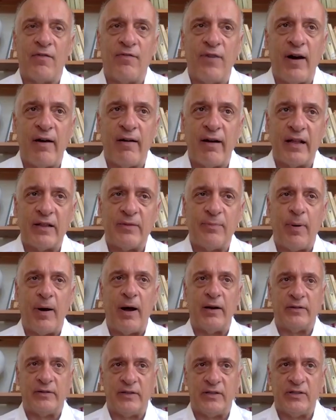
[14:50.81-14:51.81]
far-right
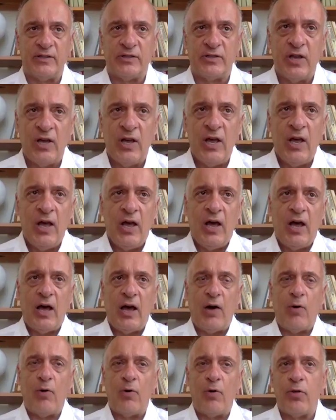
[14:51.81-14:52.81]
parties
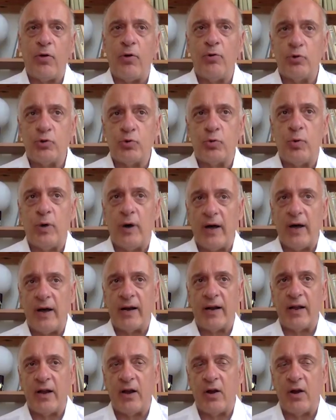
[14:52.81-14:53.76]
or those who are,